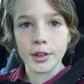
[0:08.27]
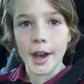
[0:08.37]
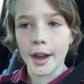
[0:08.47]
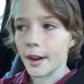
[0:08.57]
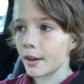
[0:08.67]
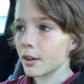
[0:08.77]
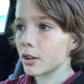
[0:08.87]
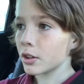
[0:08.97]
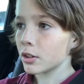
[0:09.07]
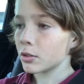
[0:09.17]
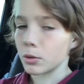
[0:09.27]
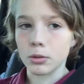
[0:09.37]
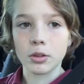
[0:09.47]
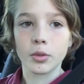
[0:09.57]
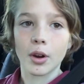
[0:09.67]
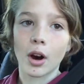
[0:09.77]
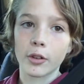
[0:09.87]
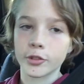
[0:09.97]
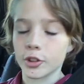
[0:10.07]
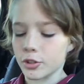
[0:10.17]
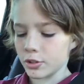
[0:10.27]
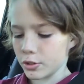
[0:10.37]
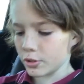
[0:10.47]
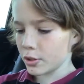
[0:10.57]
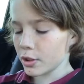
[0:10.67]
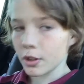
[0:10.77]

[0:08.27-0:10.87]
day or good afternoon.